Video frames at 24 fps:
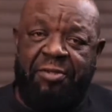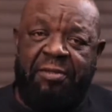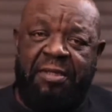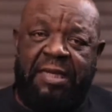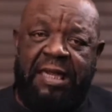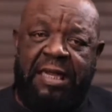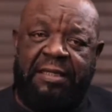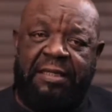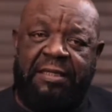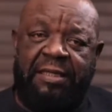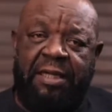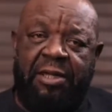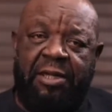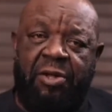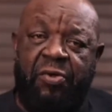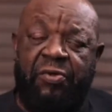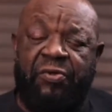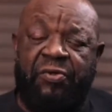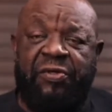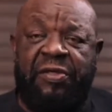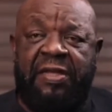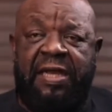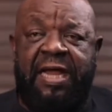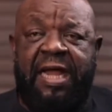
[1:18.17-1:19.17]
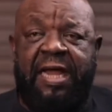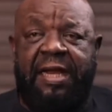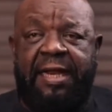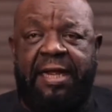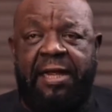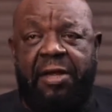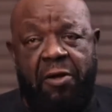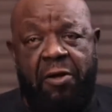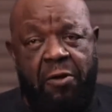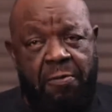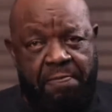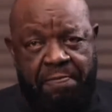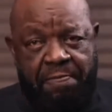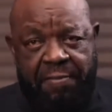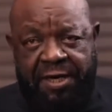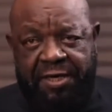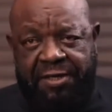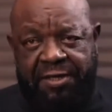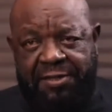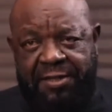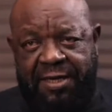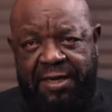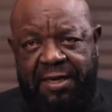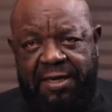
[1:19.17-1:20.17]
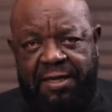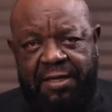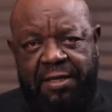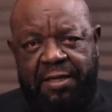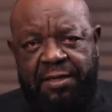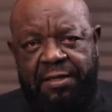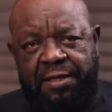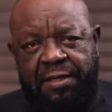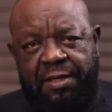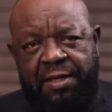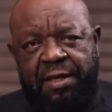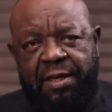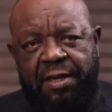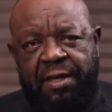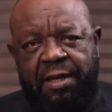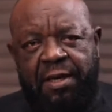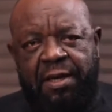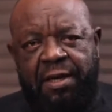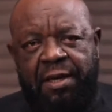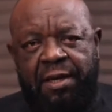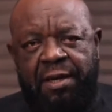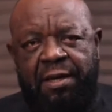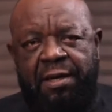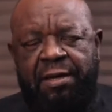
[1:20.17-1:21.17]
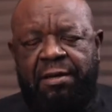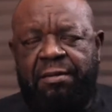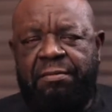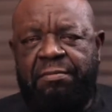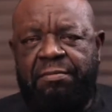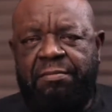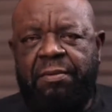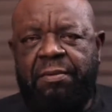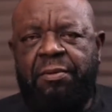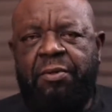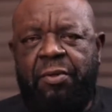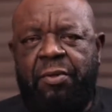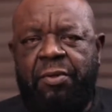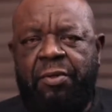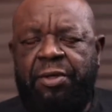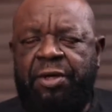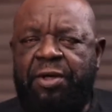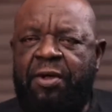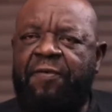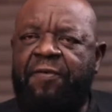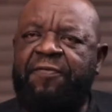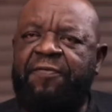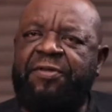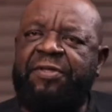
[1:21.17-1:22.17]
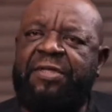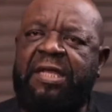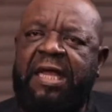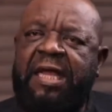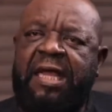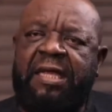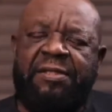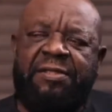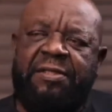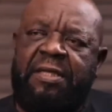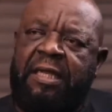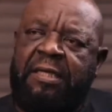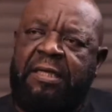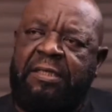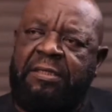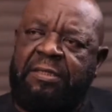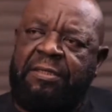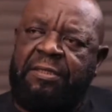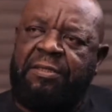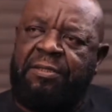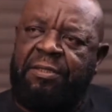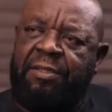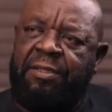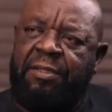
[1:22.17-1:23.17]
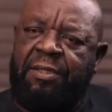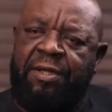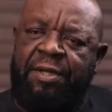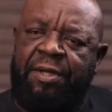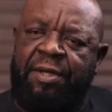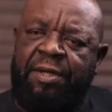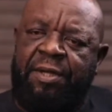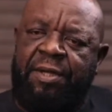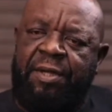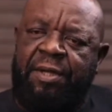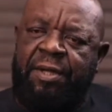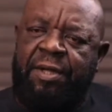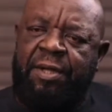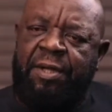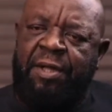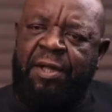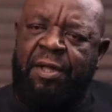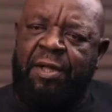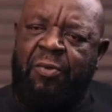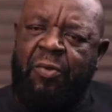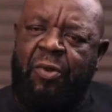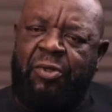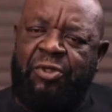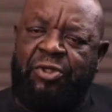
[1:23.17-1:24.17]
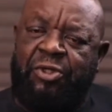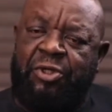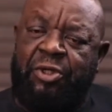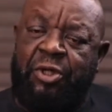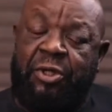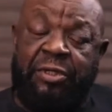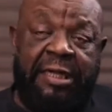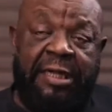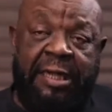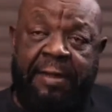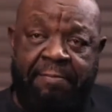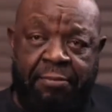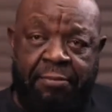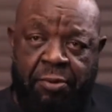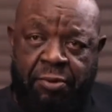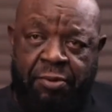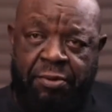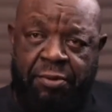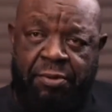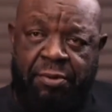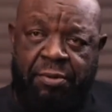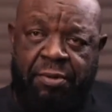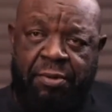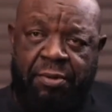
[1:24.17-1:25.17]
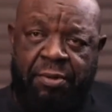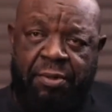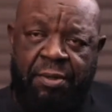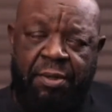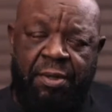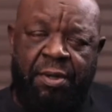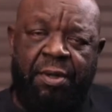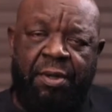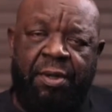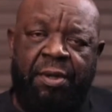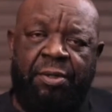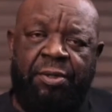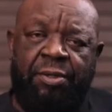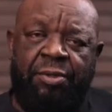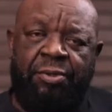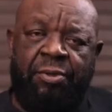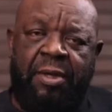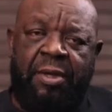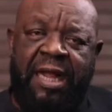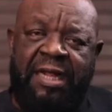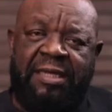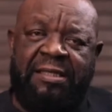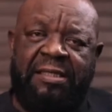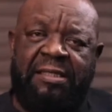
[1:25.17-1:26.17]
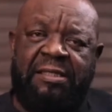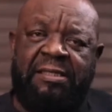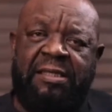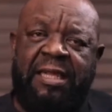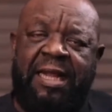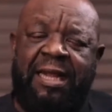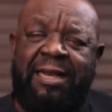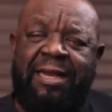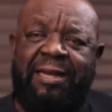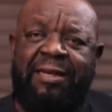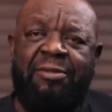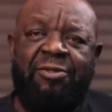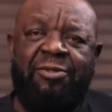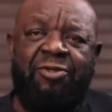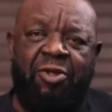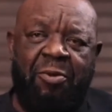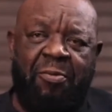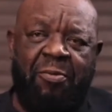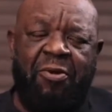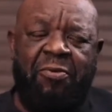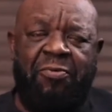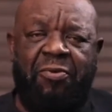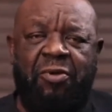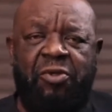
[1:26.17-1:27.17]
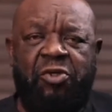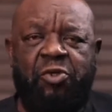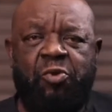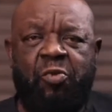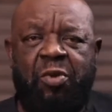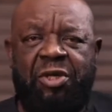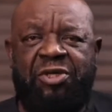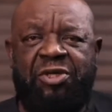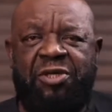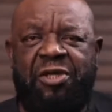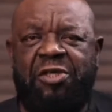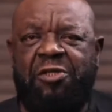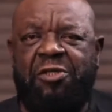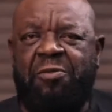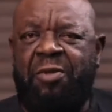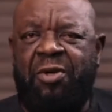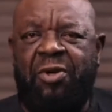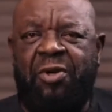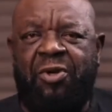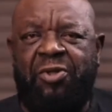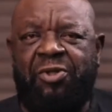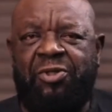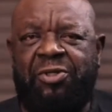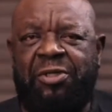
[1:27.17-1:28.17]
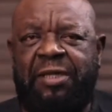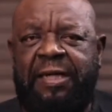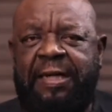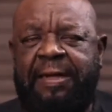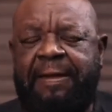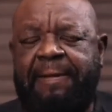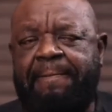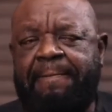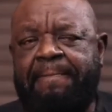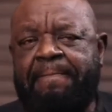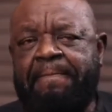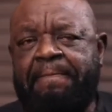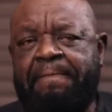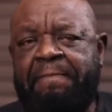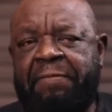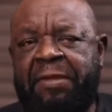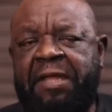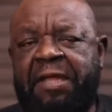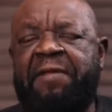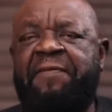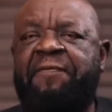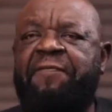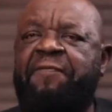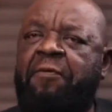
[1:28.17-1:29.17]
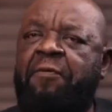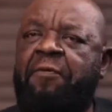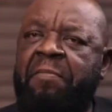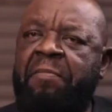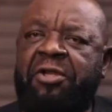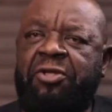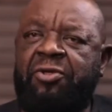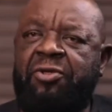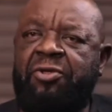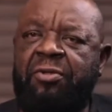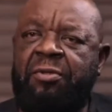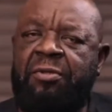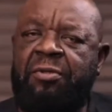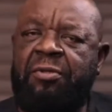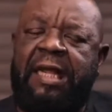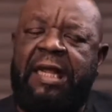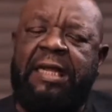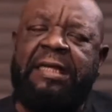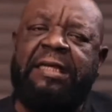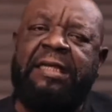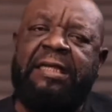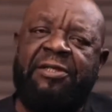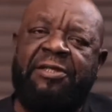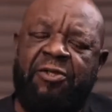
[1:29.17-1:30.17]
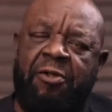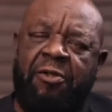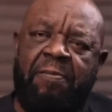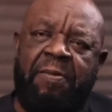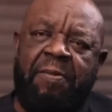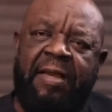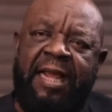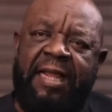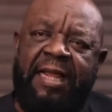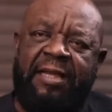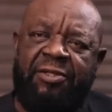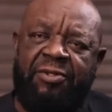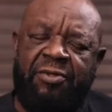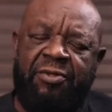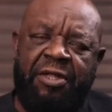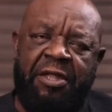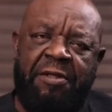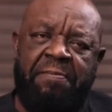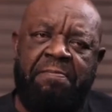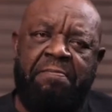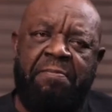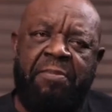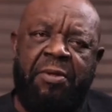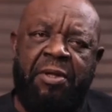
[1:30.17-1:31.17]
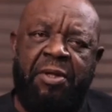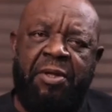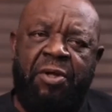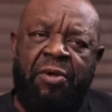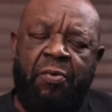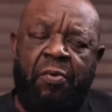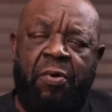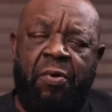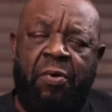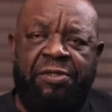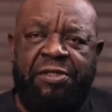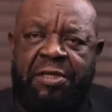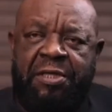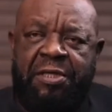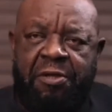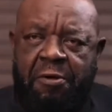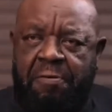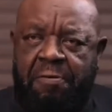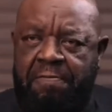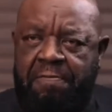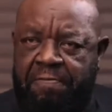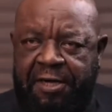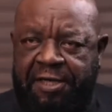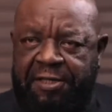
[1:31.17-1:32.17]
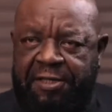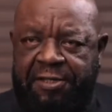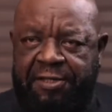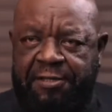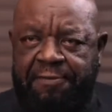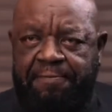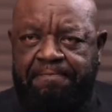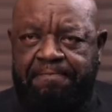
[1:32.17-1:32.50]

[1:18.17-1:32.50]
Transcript: that he considered incomplete, and he told the officers that he was not able to answer some of those questions because the information that they supplied to him was incomplete.